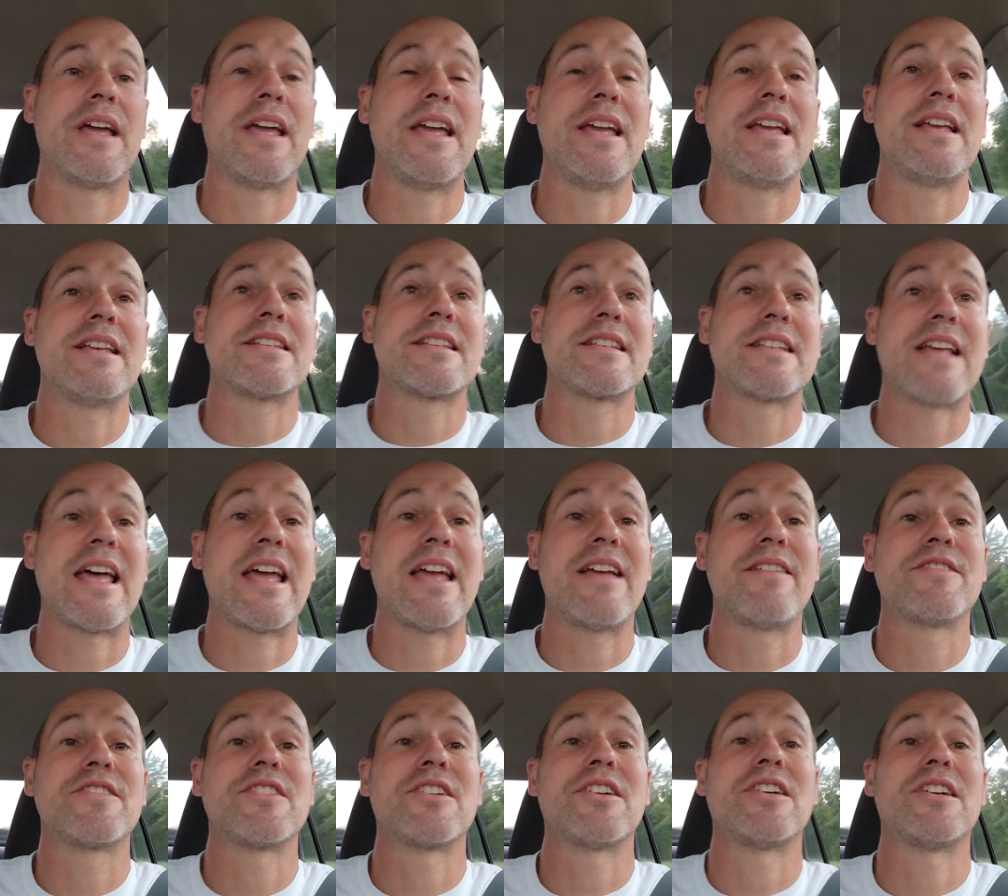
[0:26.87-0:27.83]
He
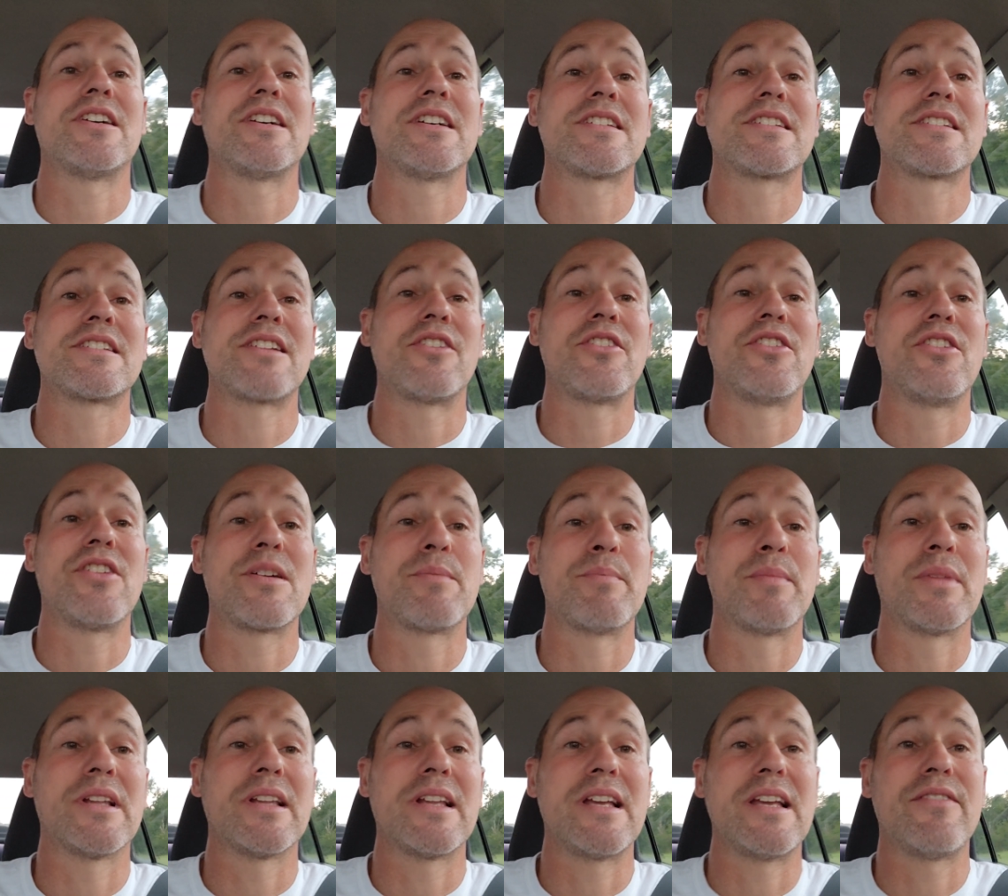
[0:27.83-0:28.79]
saves us so you
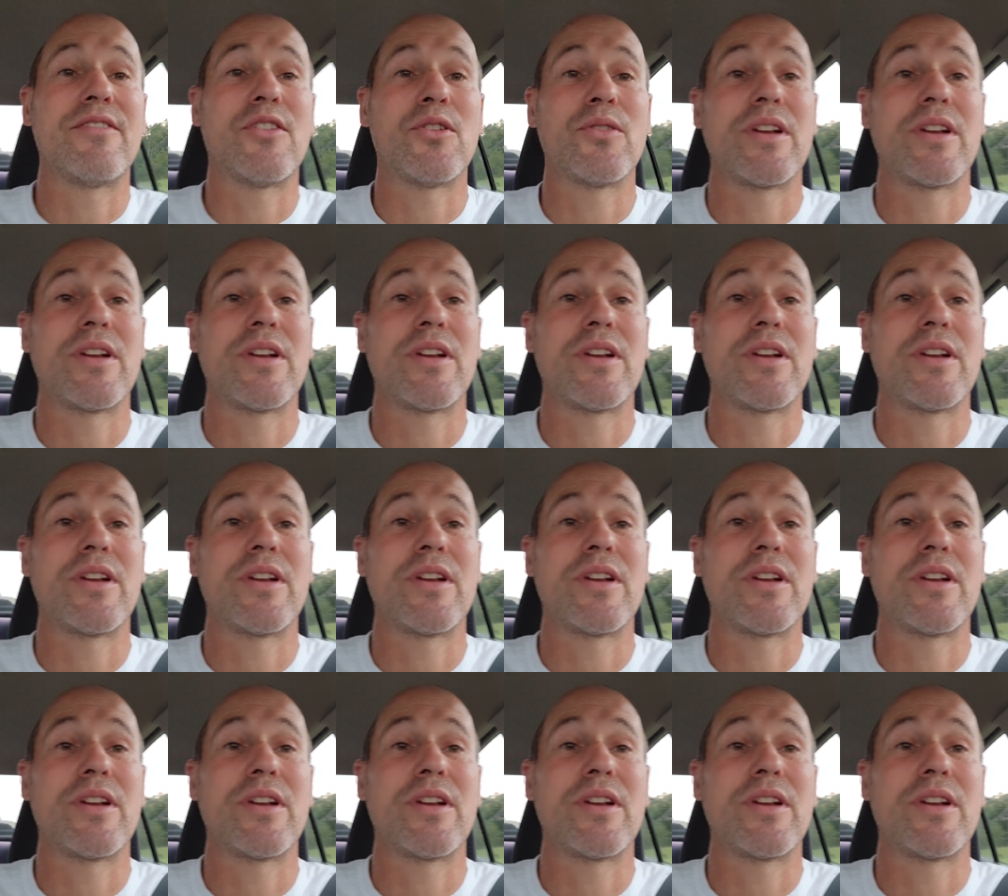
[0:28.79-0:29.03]
can believe